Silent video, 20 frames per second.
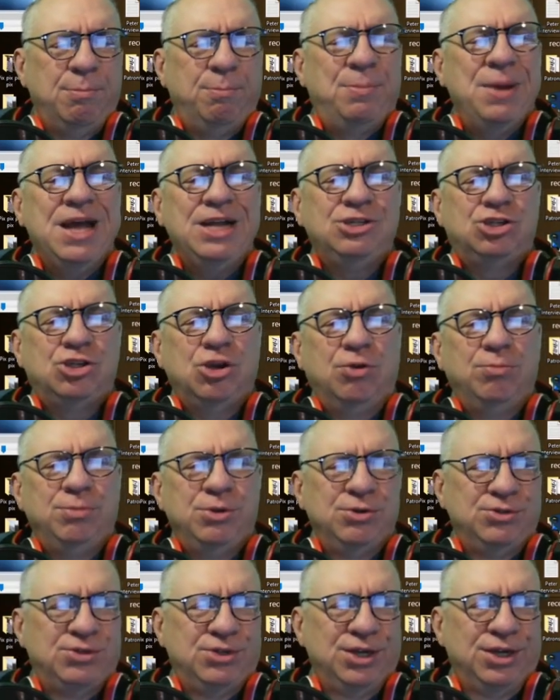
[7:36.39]
banjo
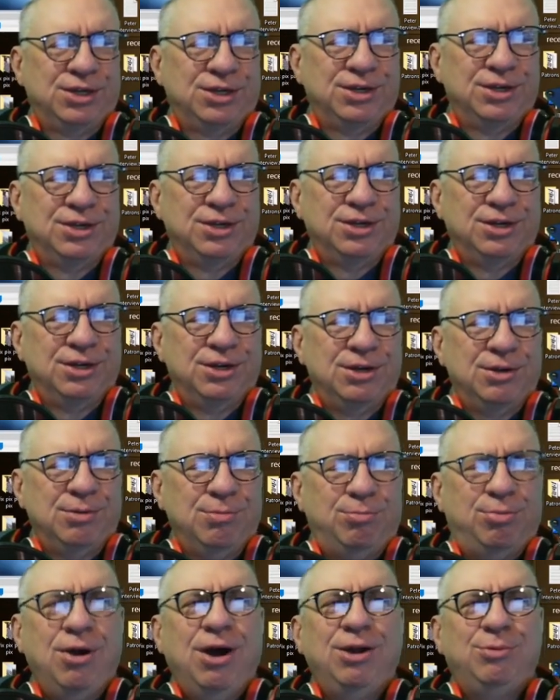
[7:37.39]
music,
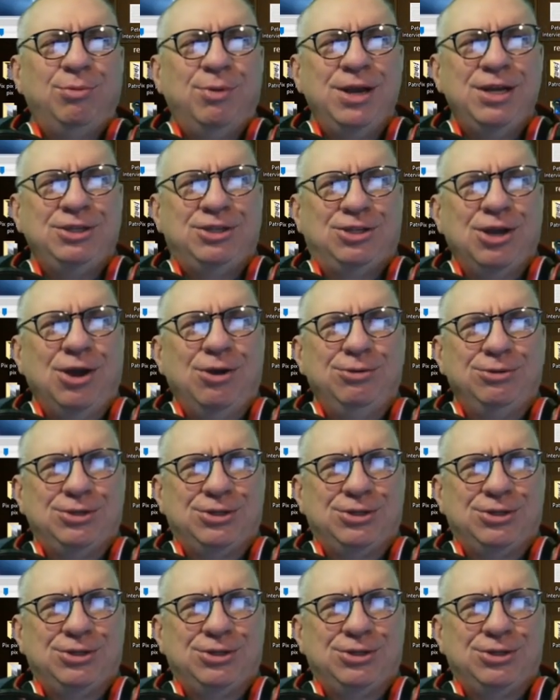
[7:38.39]
Broadway show